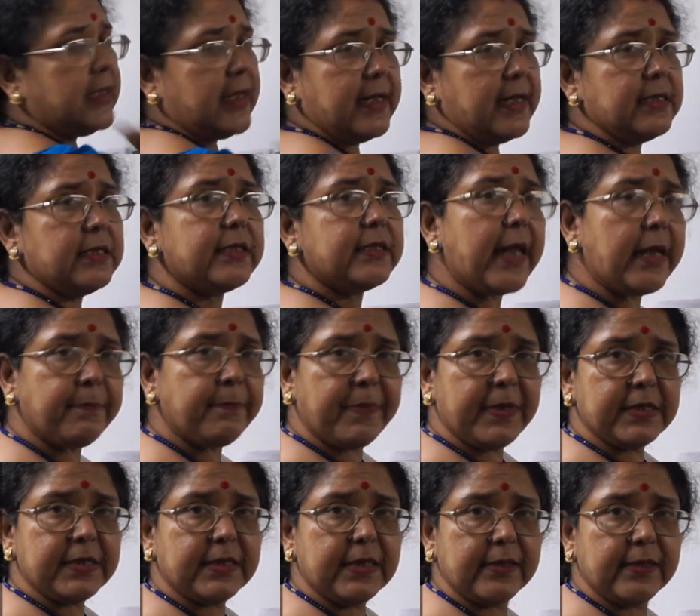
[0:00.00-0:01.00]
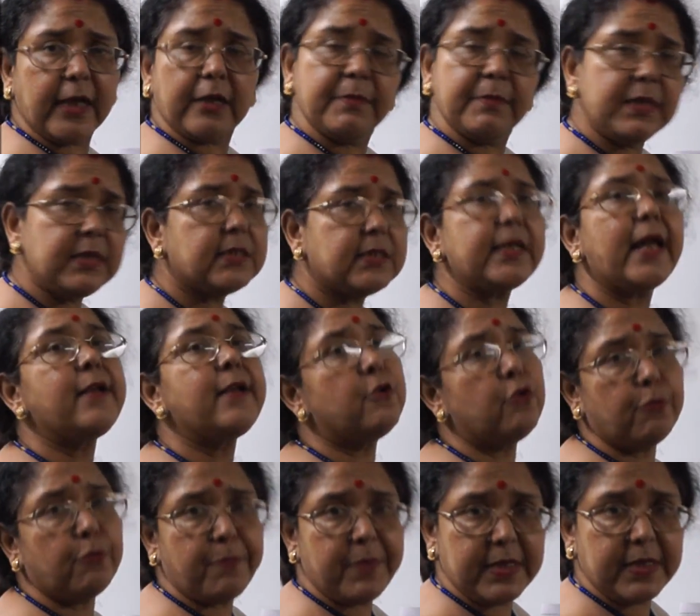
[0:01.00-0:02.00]
gets 10%, that means 10
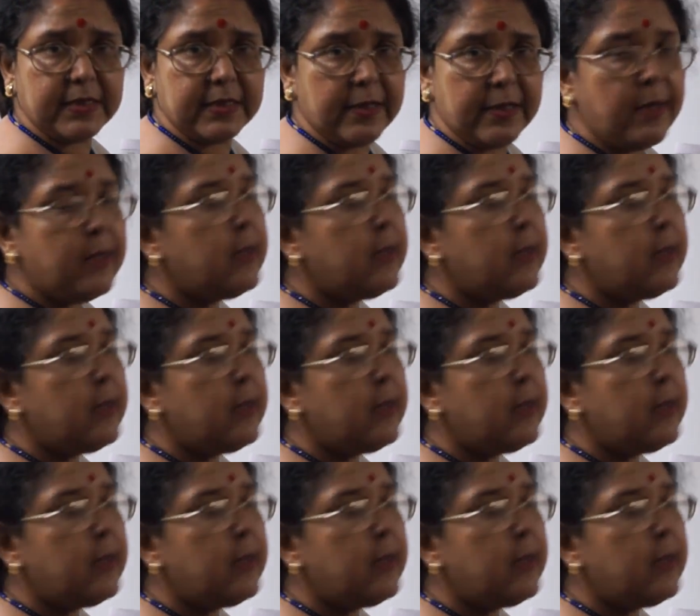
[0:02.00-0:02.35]
rupees.